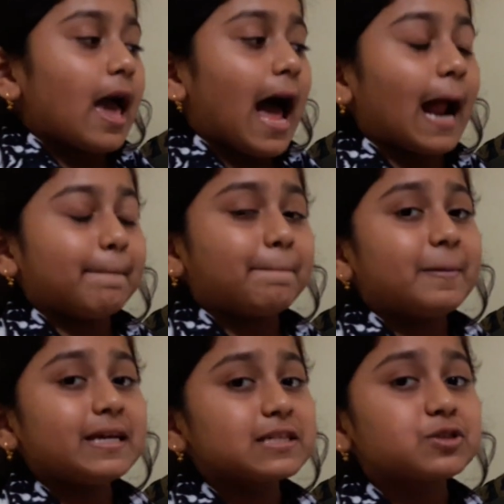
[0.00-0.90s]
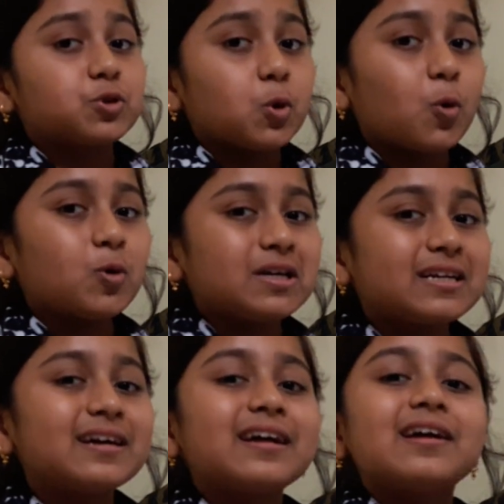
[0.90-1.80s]
And please don't
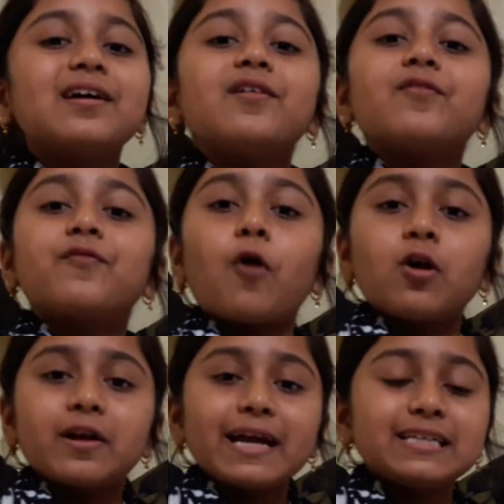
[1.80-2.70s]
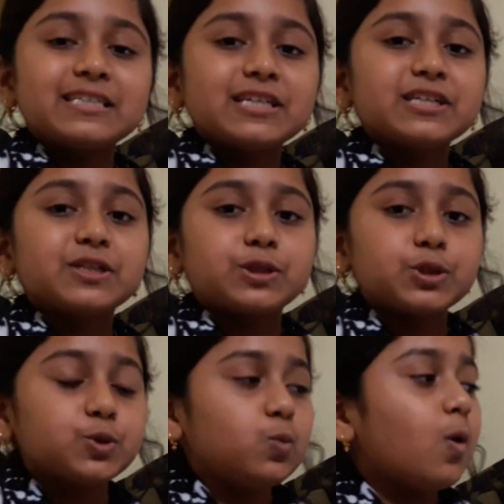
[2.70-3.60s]
forget
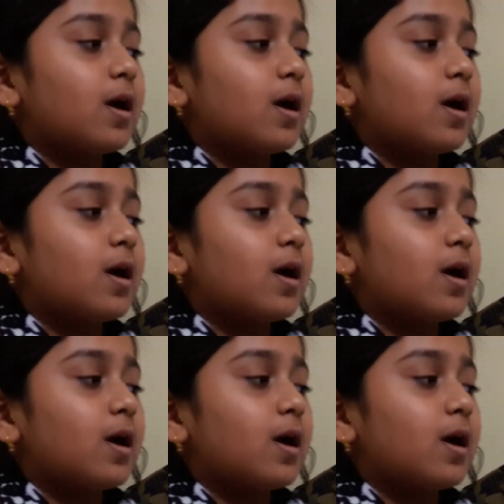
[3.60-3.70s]
to